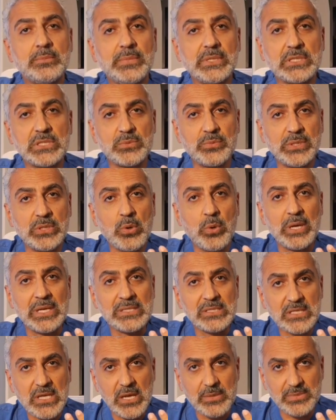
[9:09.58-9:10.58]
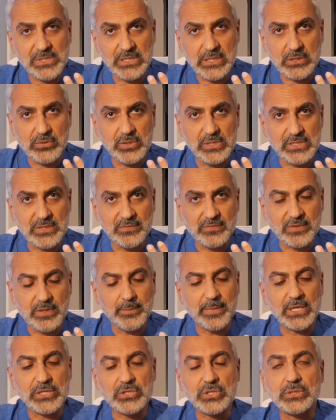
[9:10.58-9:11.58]
because we know enzymes decrease
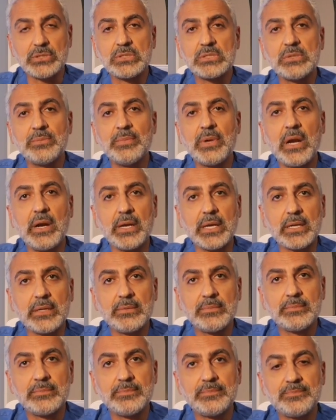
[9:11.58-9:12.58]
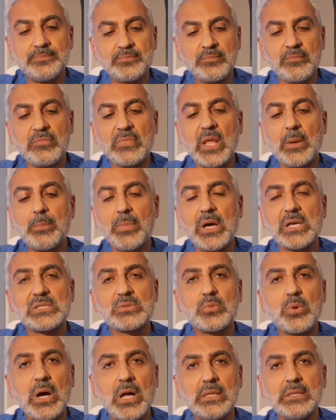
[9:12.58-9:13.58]
inflammation, turmeric,
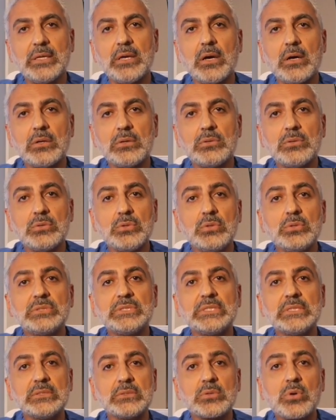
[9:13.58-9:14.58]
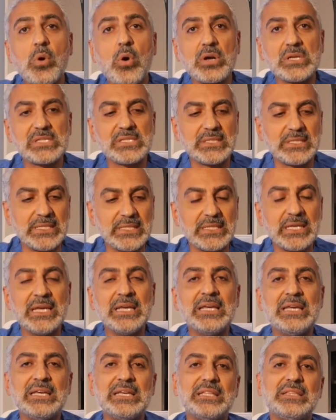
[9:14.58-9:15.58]
boswellia, rutin, quercetin.
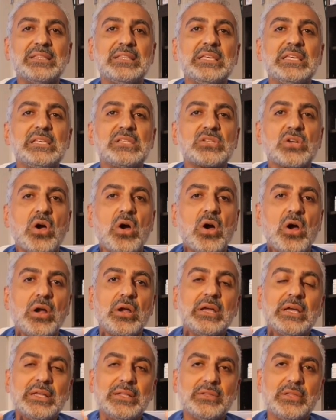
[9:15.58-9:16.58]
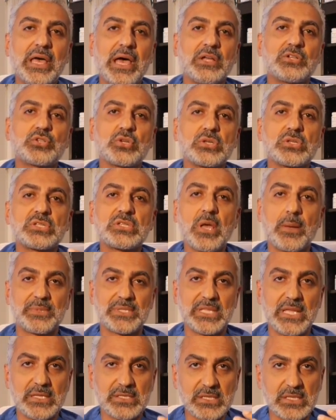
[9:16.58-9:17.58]
And these are natural
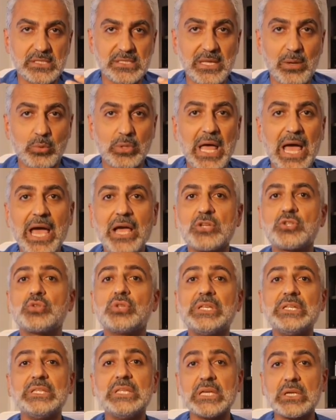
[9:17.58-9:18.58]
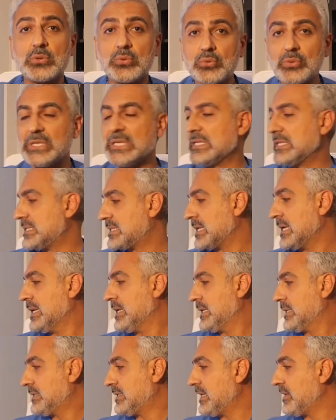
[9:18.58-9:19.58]
substances that will actually decrease
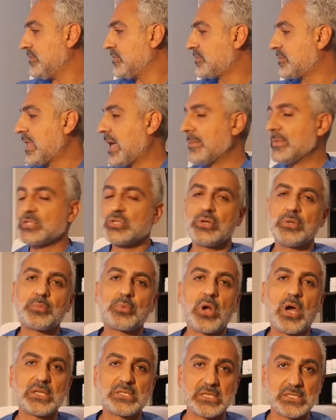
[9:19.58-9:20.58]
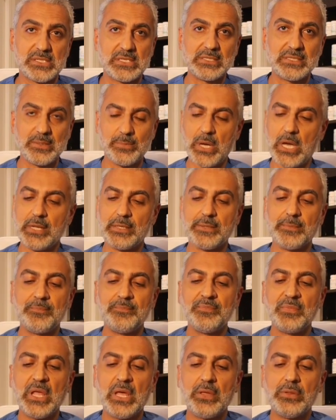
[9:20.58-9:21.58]
the inflammatory process in the body.
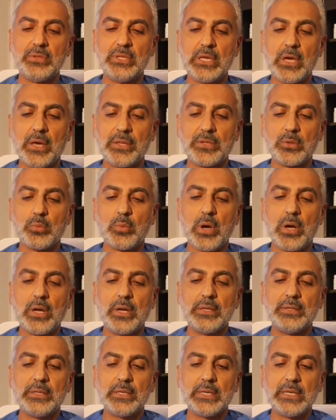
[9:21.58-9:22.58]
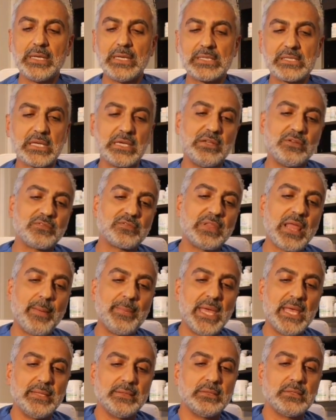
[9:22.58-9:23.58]
The other one is
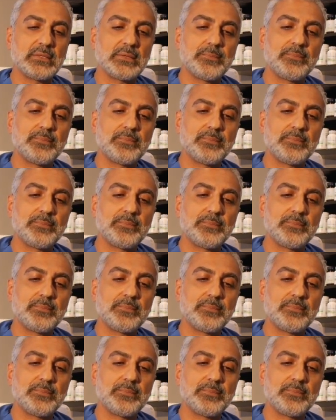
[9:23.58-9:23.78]
Inflam-end.